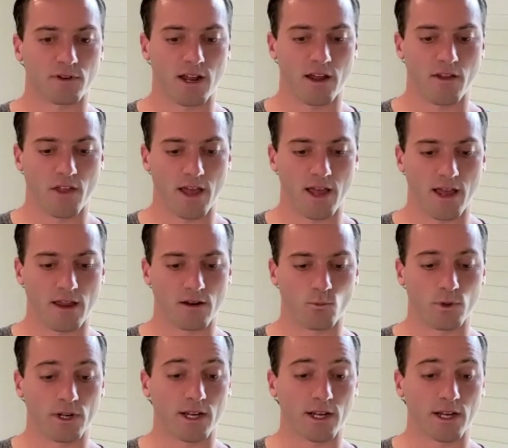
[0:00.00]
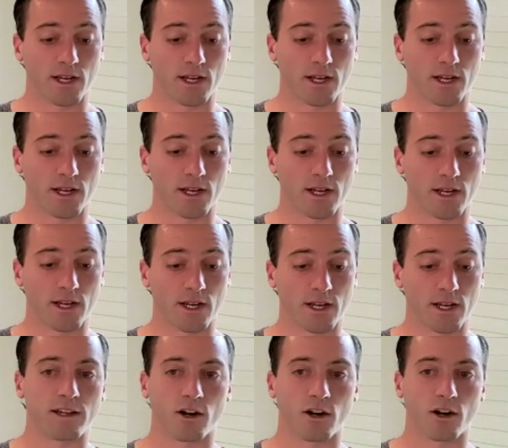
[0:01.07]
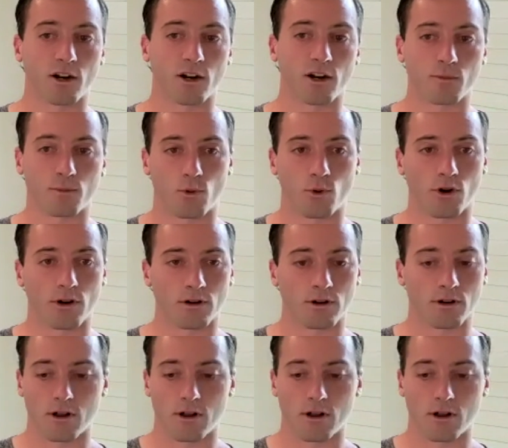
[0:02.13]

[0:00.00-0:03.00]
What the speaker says: And then we kind of got to head to the airport.